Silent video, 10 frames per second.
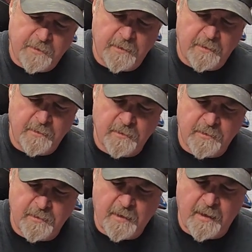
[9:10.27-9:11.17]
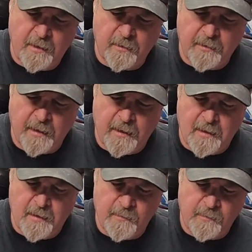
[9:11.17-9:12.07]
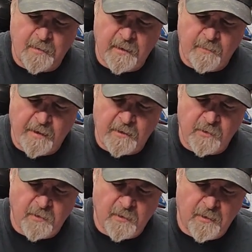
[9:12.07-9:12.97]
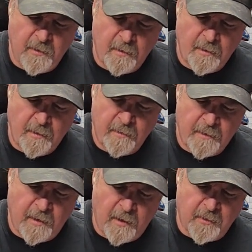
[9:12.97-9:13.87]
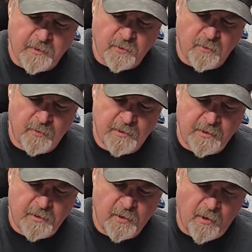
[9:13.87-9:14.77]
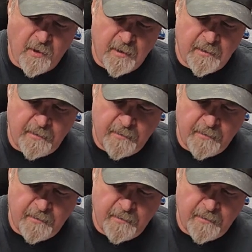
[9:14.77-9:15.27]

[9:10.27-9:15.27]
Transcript: it. Just take your time, make sure that all the screws get started.